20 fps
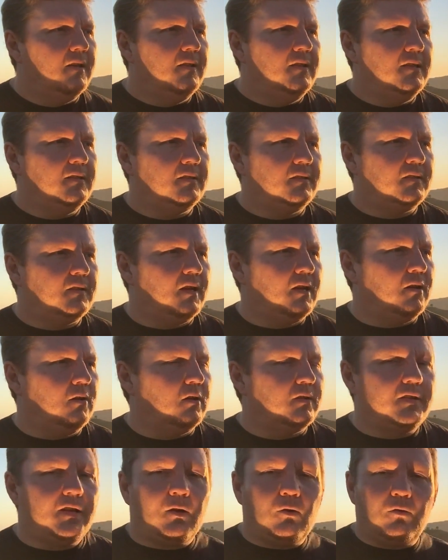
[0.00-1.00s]
This
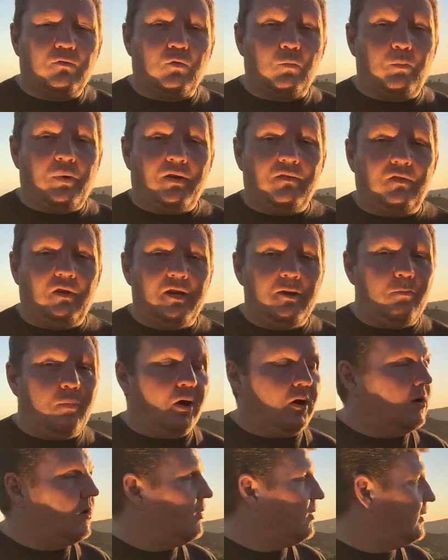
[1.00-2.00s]
looks out over Beverly
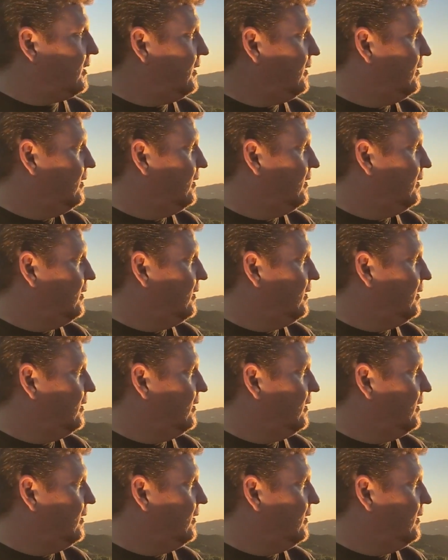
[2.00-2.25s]
Park,